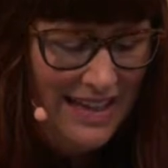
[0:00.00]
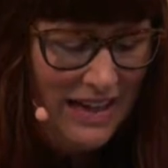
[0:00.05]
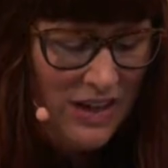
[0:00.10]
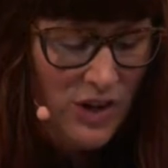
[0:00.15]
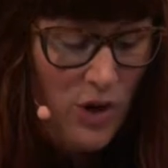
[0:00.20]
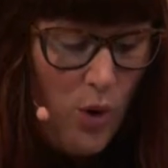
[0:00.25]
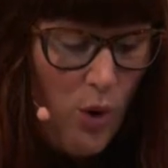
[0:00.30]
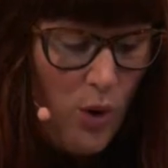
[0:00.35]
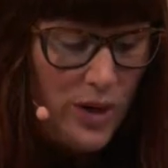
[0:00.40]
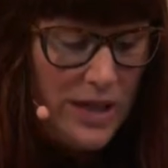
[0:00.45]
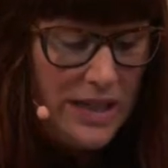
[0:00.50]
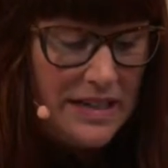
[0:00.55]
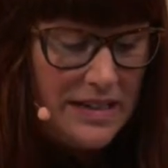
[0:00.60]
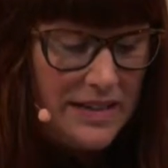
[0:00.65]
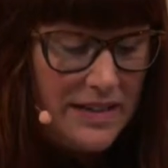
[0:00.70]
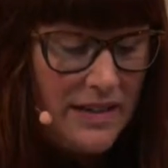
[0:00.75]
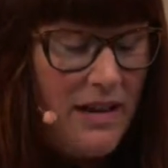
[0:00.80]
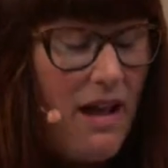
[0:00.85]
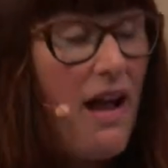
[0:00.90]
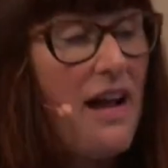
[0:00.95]
According to
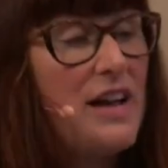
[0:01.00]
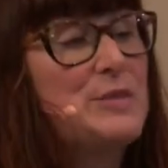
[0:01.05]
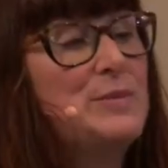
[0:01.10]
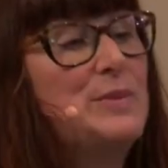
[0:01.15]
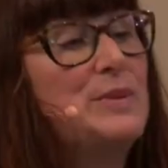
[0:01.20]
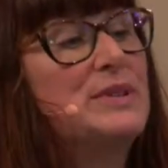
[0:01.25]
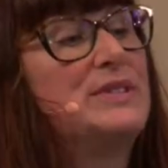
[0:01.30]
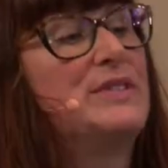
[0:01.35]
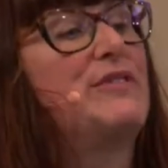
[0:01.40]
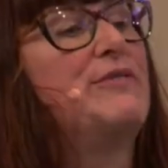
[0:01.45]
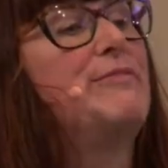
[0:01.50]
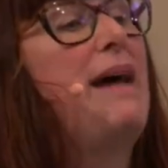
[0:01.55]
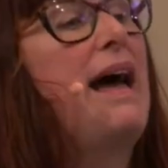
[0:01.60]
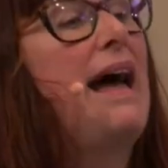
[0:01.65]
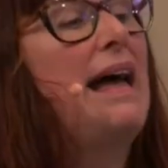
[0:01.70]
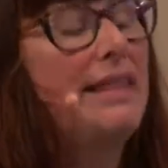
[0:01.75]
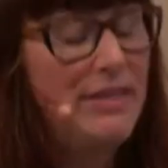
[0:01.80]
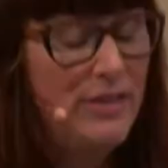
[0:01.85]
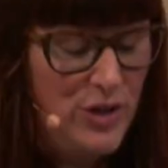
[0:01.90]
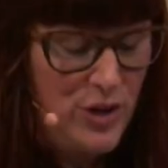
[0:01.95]
the Gospels of
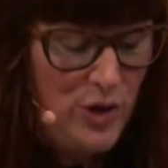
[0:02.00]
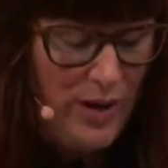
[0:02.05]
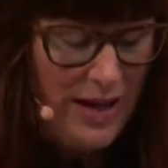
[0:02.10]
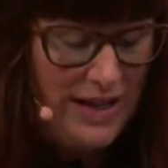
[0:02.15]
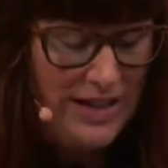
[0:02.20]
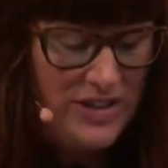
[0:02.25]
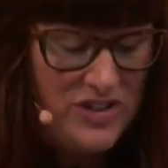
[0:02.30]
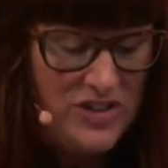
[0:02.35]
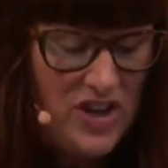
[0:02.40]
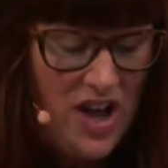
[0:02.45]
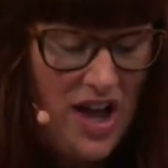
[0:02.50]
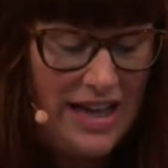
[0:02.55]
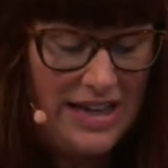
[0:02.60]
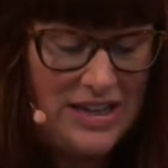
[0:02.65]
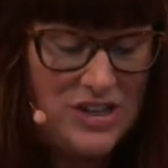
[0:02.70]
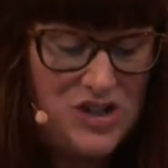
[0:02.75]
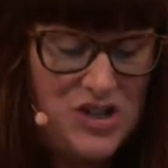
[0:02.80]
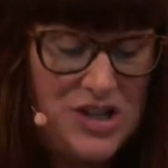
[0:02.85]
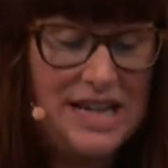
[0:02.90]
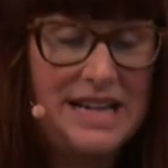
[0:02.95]
Matthew and
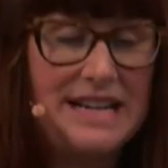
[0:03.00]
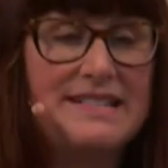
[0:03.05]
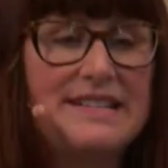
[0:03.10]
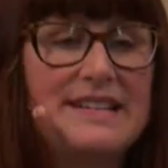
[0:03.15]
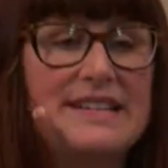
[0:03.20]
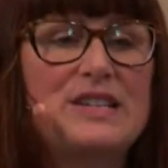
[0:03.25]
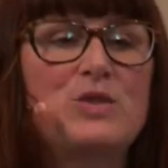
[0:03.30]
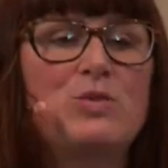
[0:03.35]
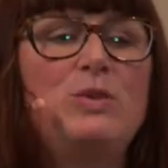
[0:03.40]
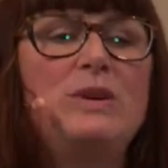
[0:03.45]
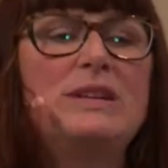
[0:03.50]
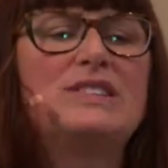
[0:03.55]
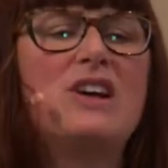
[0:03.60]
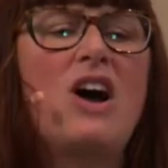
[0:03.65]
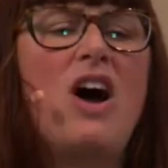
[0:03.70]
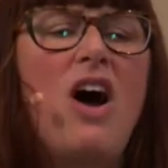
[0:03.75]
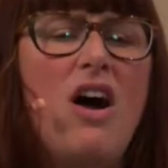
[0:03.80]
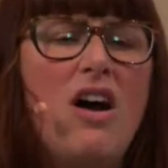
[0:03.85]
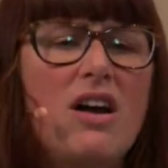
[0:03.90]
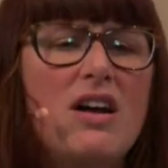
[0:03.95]
John, Jesus was
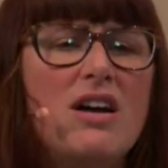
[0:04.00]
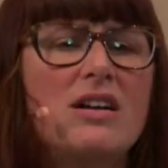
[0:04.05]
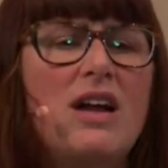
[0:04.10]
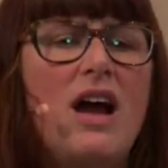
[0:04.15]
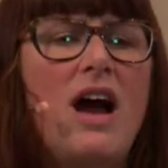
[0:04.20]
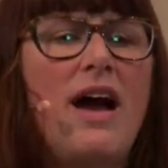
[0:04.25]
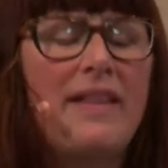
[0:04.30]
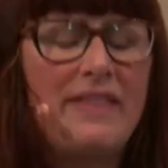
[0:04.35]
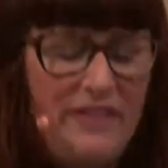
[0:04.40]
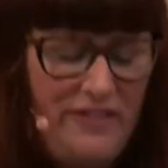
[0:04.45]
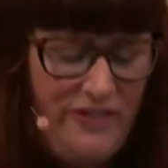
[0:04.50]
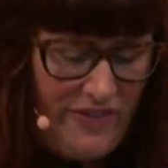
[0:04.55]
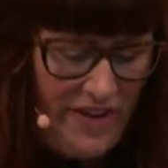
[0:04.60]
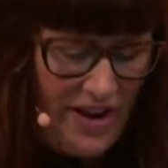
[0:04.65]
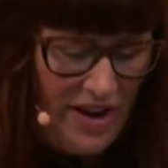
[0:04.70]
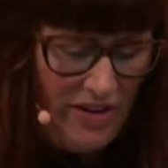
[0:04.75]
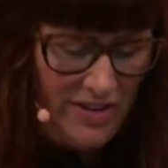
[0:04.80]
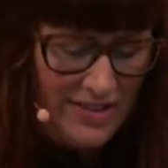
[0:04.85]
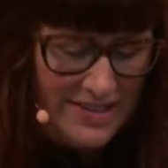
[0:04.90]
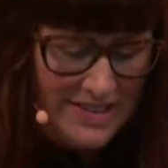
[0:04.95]
hard on the
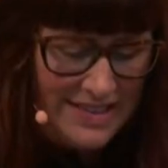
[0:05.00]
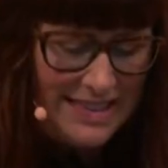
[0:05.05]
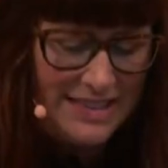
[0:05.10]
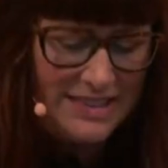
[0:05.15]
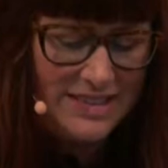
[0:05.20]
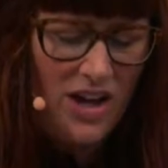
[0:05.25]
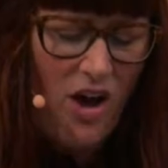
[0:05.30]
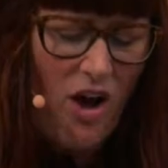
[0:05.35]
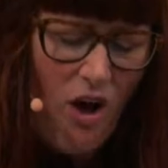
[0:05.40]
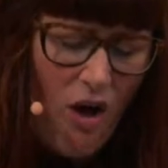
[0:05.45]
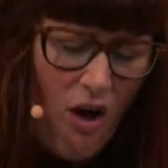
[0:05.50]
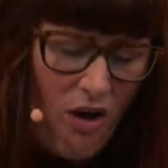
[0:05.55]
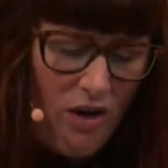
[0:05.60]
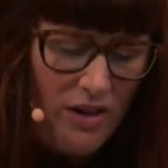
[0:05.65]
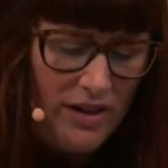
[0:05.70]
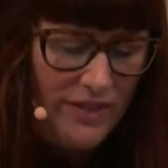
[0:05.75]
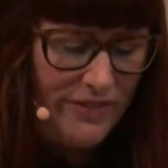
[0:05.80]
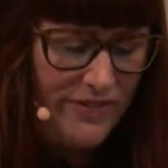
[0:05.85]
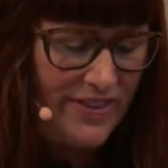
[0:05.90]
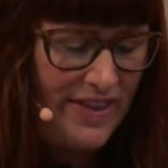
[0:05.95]
Pharisees,
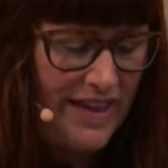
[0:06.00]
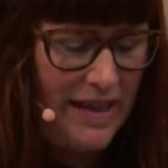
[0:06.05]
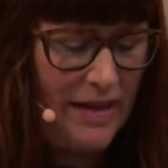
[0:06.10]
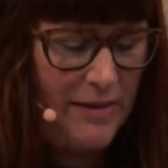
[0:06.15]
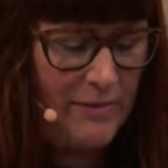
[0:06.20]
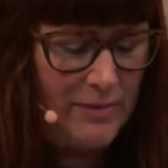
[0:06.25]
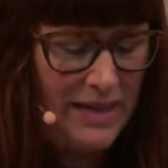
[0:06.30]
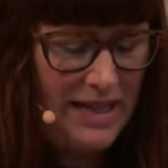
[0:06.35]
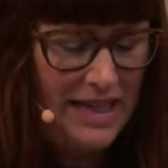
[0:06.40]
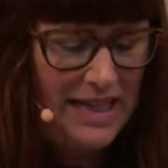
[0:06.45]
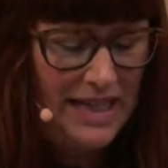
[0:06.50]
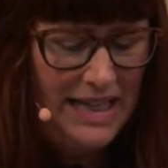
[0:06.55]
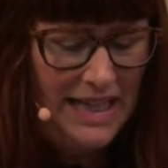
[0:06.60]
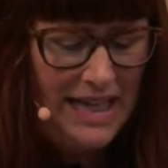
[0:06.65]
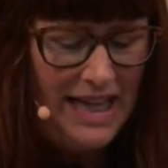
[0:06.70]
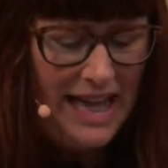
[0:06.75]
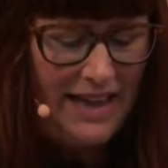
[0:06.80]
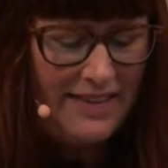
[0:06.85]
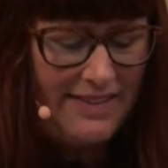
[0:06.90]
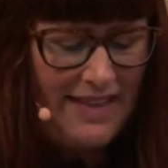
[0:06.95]
all of them,
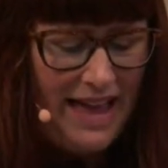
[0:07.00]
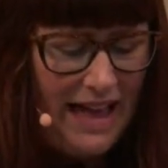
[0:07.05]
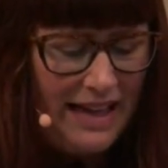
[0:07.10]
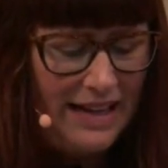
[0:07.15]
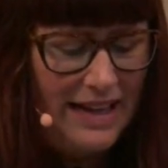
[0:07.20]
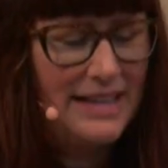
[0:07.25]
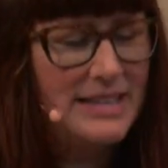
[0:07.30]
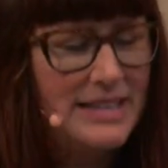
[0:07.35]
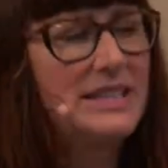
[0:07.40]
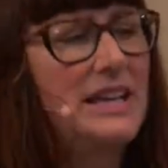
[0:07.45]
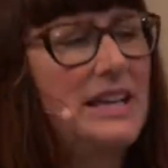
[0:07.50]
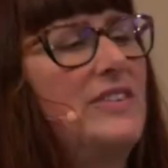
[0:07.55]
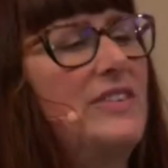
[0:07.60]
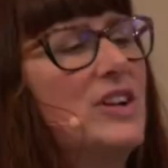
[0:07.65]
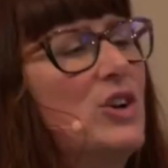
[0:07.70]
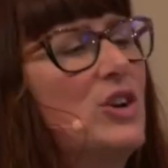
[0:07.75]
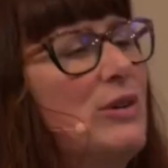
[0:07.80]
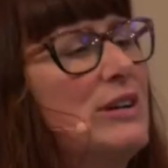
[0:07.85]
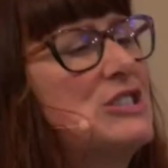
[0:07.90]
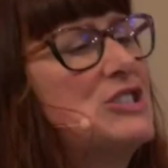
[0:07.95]
and that has
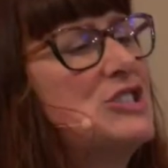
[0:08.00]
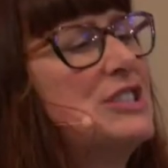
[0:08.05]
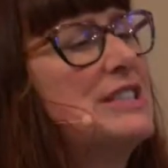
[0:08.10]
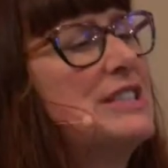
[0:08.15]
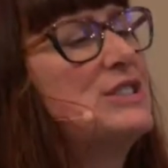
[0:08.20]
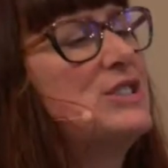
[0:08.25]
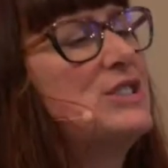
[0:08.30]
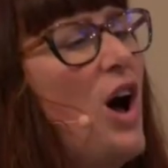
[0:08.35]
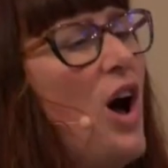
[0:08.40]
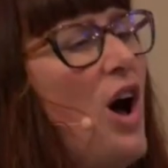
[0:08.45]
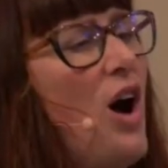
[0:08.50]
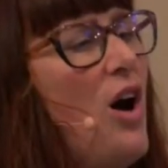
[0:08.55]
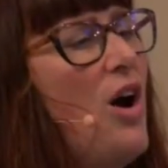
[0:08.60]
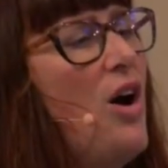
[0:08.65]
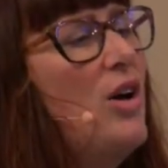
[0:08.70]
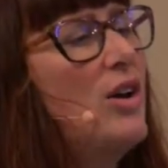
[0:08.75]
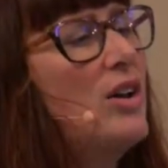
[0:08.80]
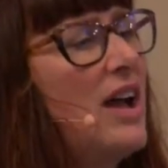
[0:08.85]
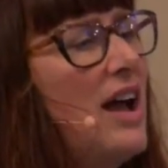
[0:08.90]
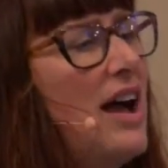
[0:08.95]
given Christians
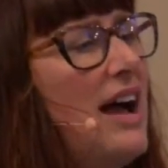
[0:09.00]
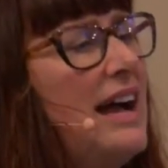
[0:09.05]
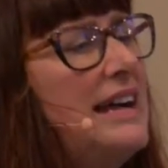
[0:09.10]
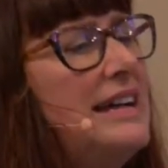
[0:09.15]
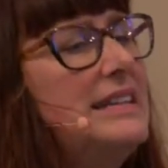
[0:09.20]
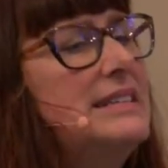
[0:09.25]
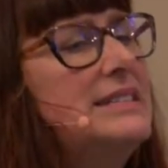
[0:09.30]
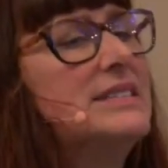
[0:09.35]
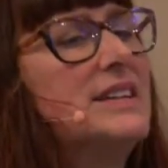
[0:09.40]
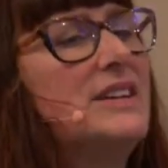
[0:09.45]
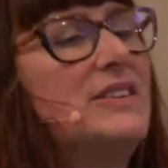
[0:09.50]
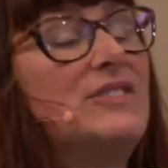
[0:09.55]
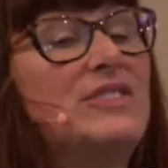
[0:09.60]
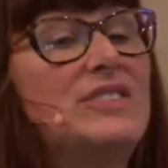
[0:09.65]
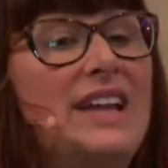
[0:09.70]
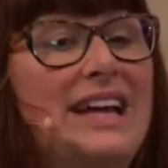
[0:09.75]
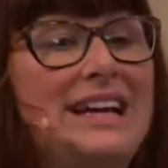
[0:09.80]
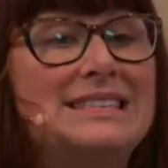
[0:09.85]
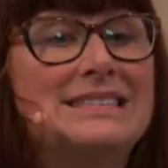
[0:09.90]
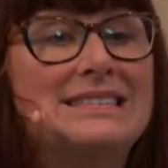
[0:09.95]
all kinds of
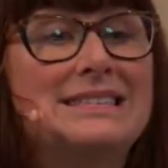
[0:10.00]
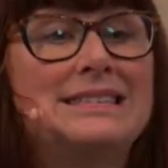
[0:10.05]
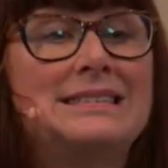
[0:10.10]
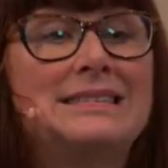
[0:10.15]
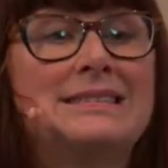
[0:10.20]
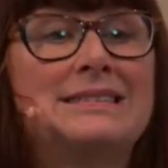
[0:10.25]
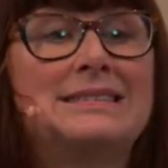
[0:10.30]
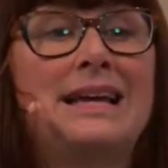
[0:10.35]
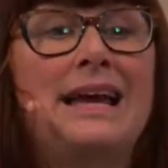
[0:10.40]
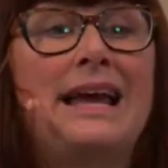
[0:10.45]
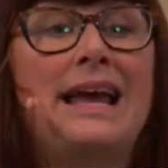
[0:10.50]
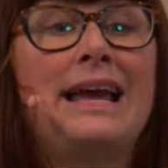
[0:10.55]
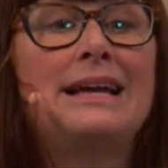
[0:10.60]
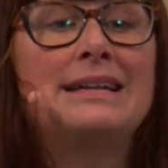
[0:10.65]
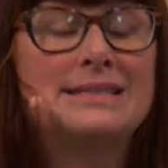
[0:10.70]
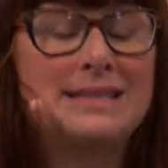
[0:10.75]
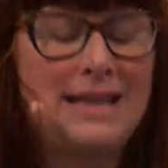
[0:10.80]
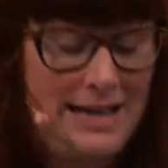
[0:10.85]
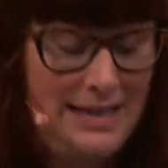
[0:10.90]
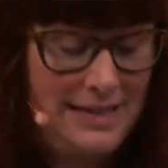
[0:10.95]
license to
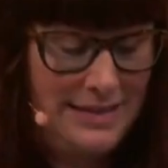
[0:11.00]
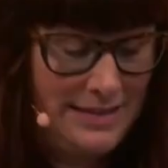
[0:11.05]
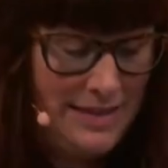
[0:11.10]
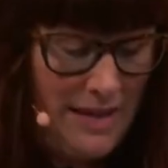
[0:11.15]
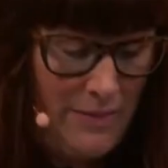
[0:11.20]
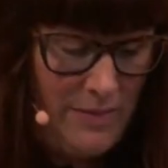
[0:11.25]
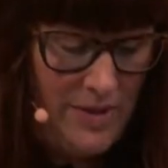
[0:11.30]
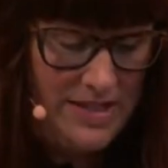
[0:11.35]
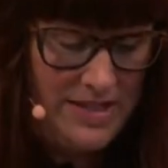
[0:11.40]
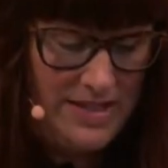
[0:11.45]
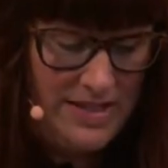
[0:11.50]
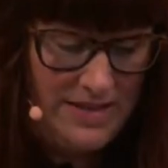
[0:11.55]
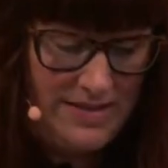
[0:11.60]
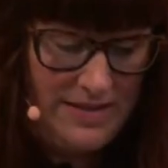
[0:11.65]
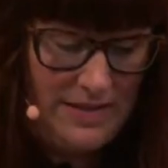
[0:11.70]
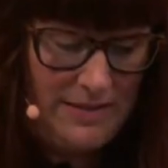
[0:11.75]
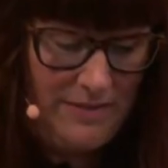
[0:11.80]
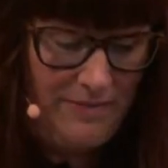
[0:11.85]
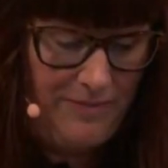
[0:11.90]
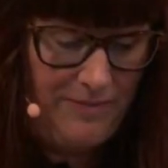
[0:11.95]

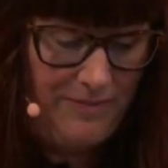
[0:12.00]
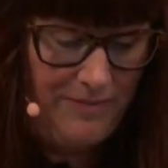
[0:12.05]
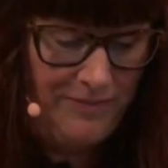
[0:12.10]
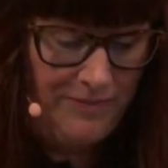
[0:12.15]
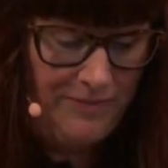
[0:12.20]
anti-Semitism.